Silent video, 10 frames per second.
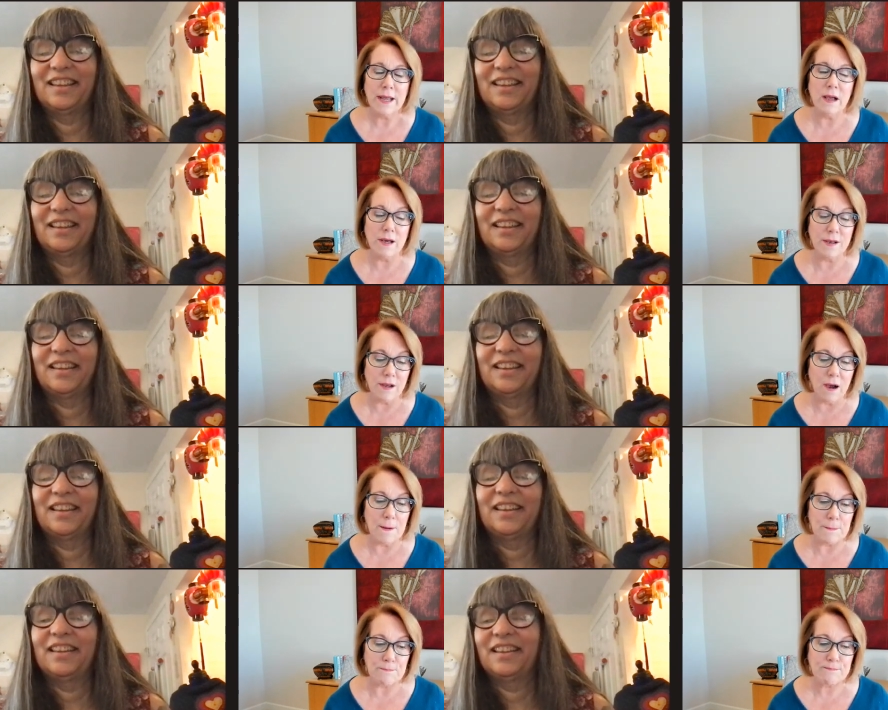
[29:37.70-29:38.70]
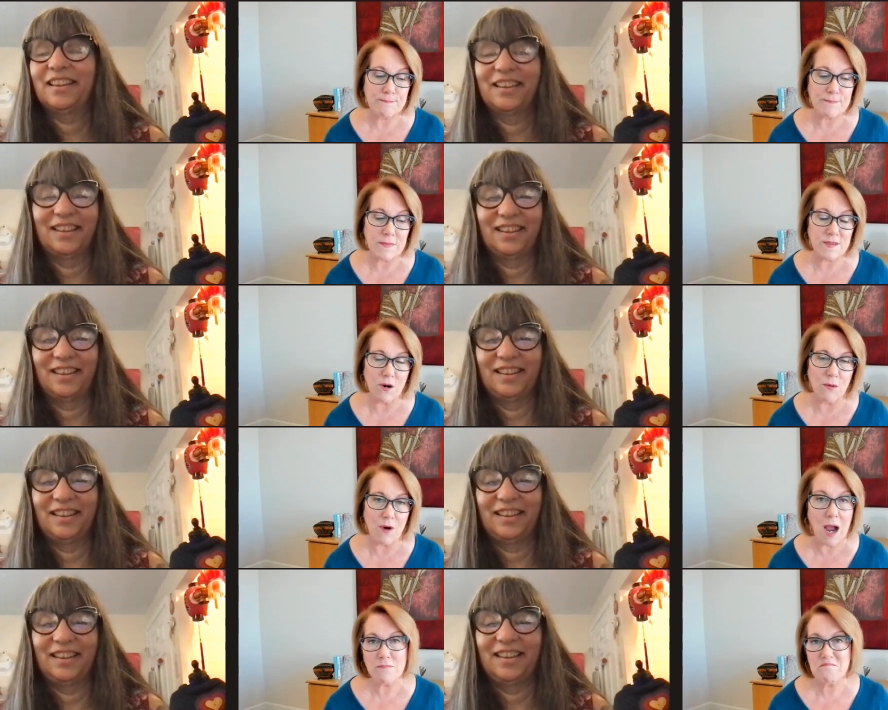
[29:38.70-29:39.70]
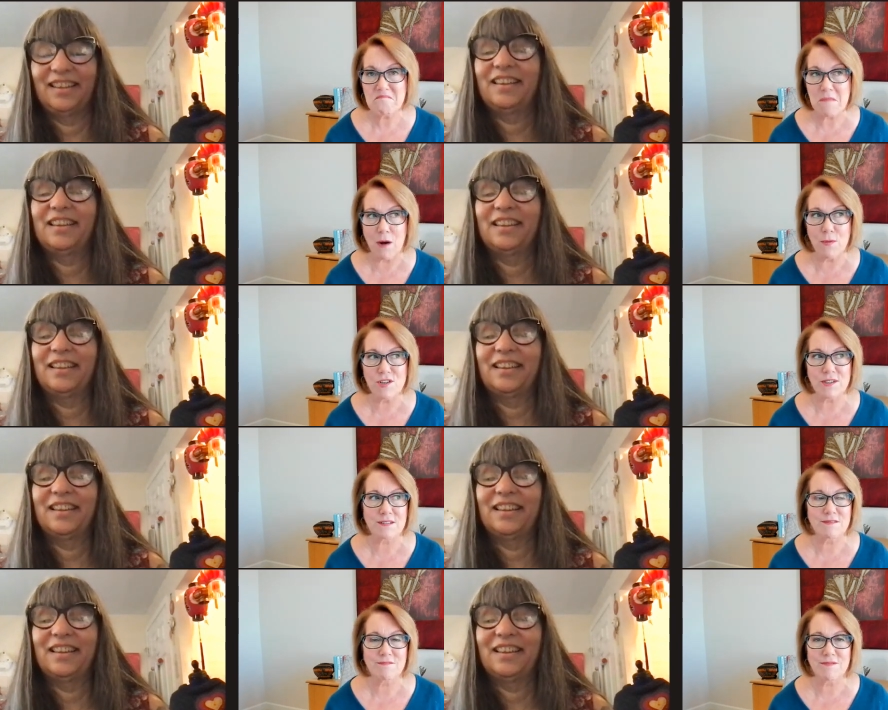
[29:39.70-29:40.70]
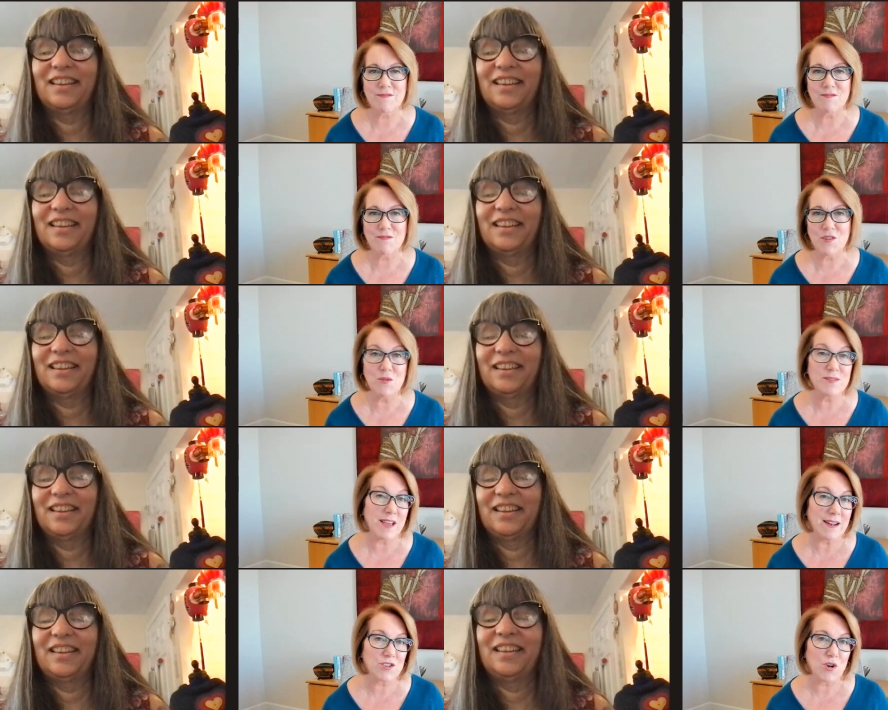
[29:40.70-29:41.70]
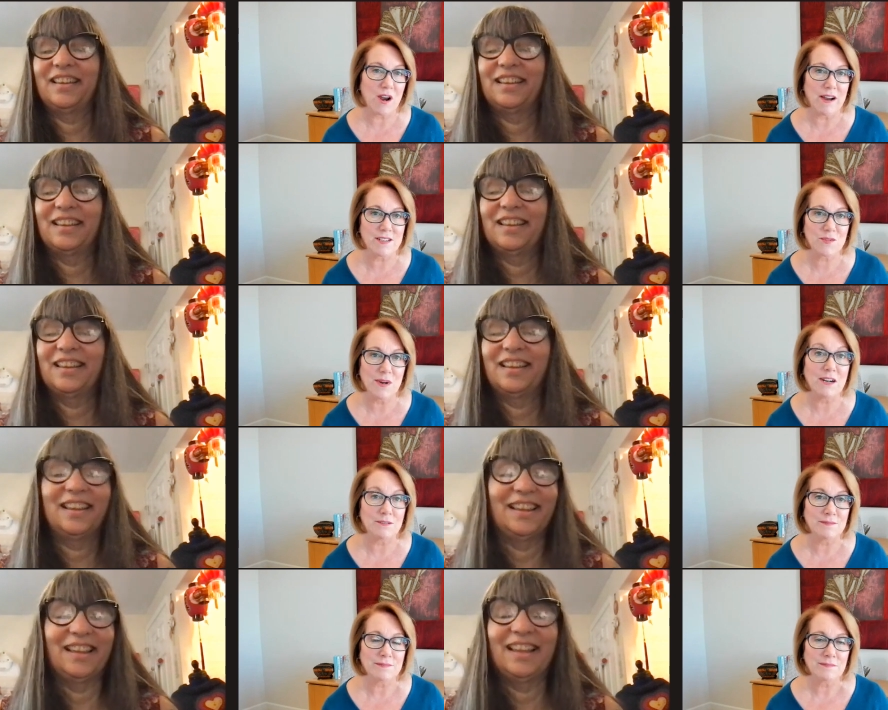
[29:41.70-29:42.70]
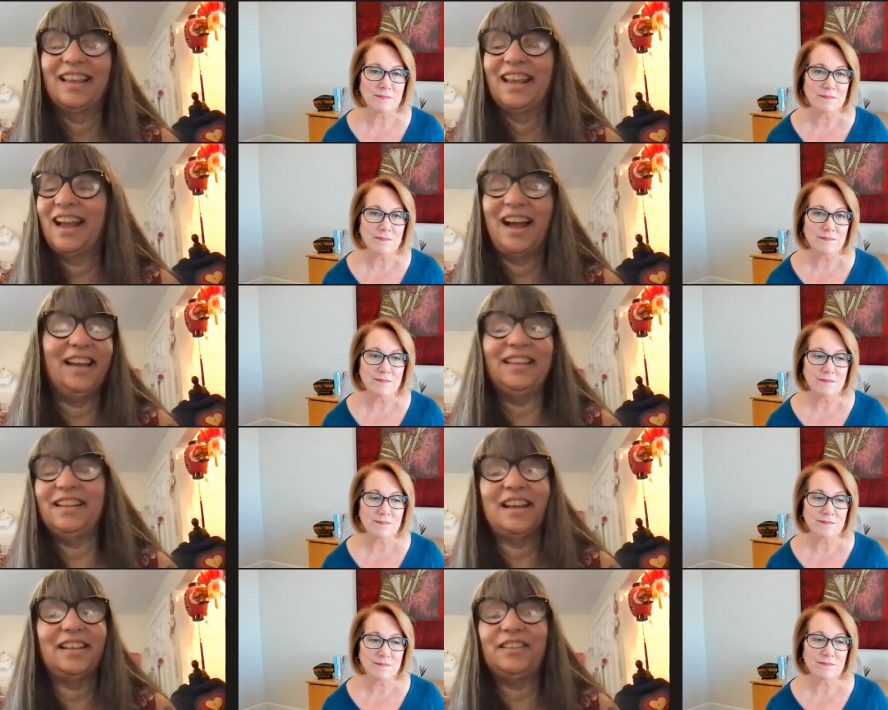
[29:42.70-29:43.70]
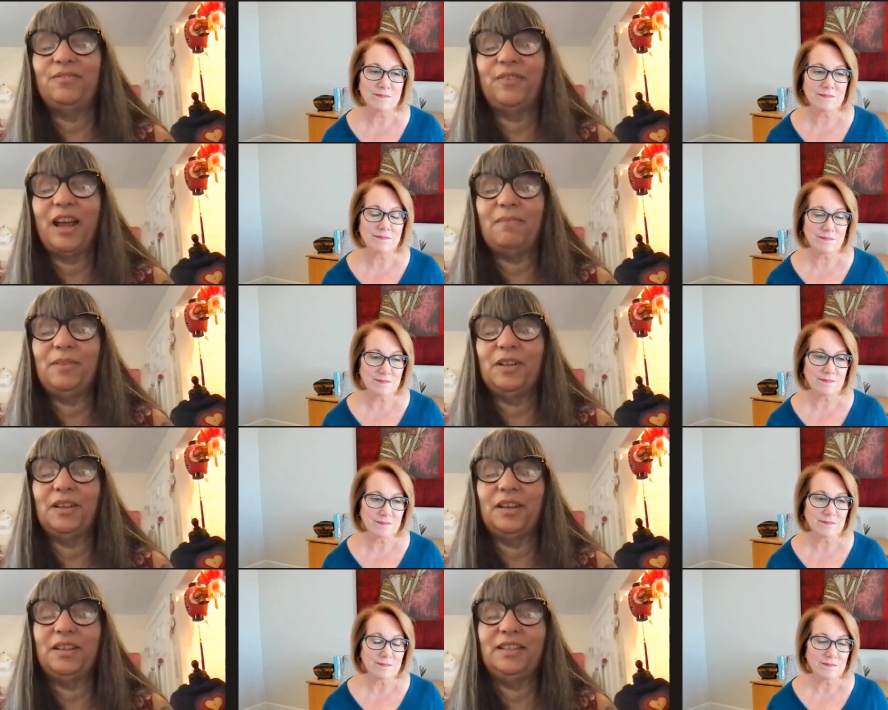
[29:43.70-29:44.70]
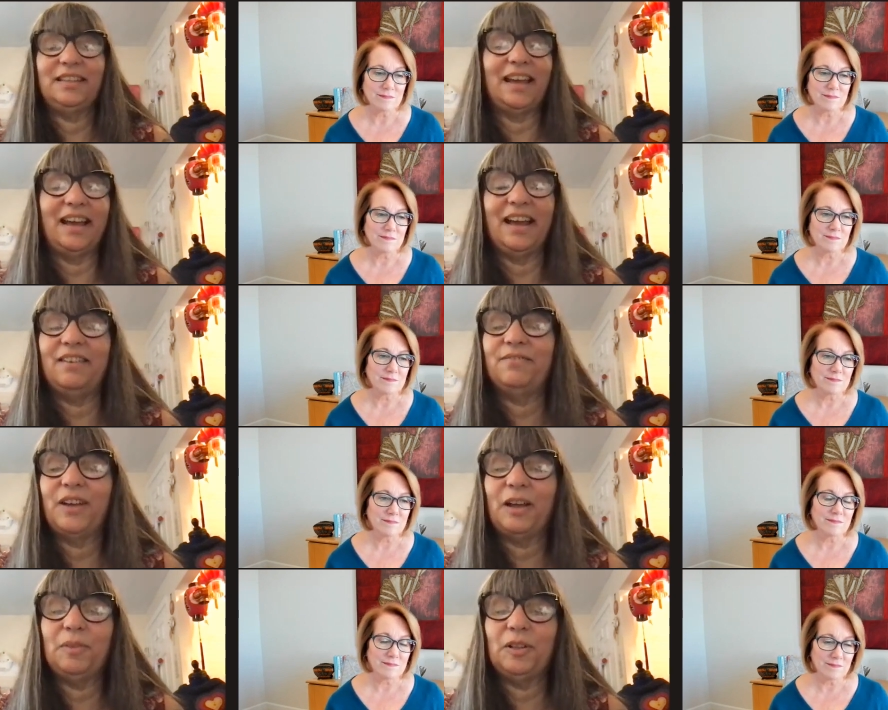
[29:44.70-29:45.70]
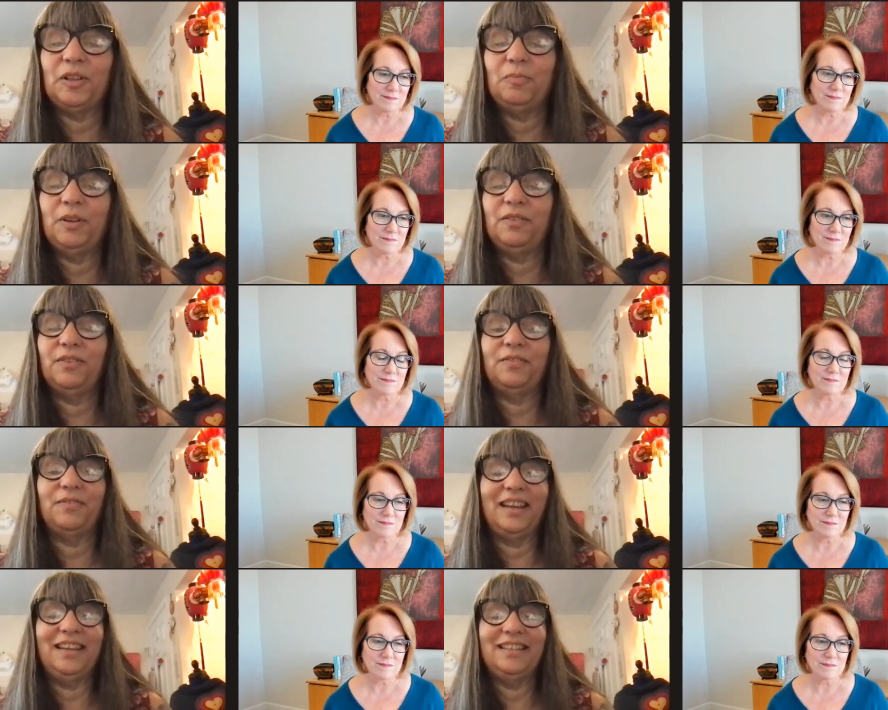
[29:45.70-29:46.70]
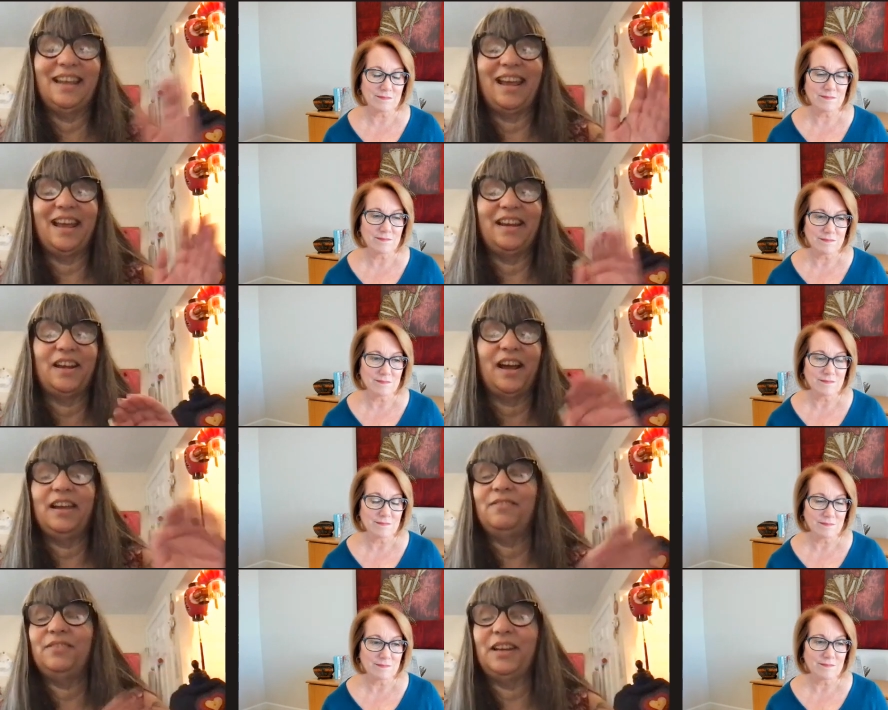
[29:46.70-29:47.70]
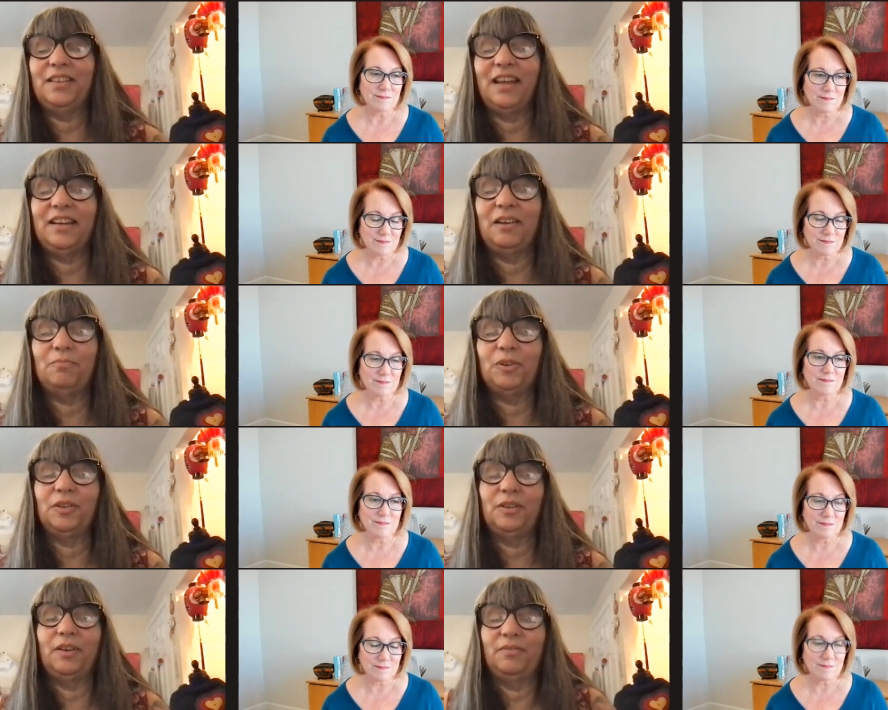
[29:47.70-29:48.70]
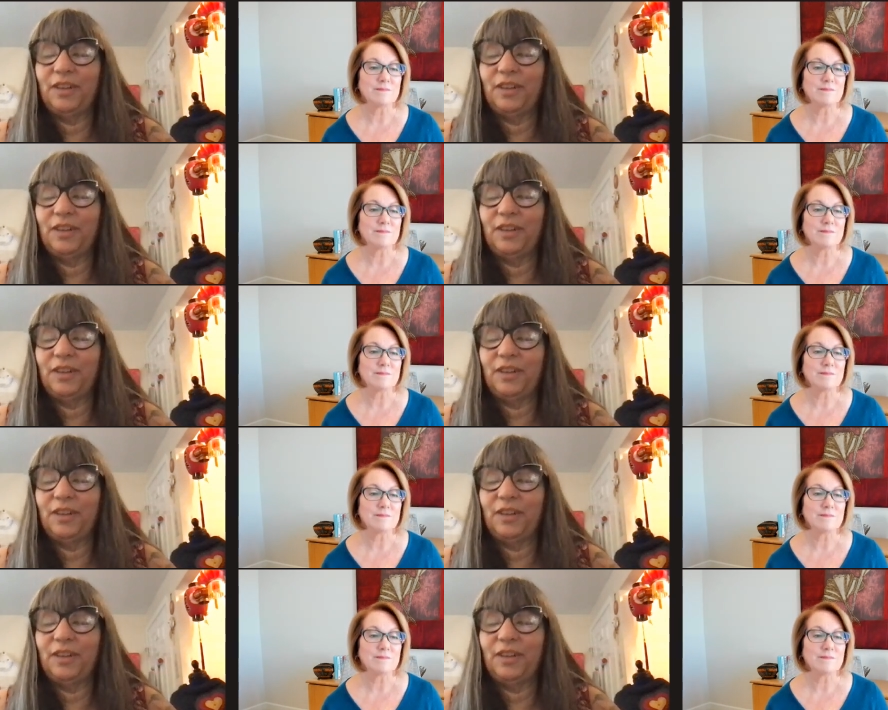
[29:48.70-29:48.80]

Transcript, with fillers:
Speaker 1: And so I would just use that as your guide as well.
Speaker 2: I think that's a fabulous, fabulous bit of advice. And I have done that number of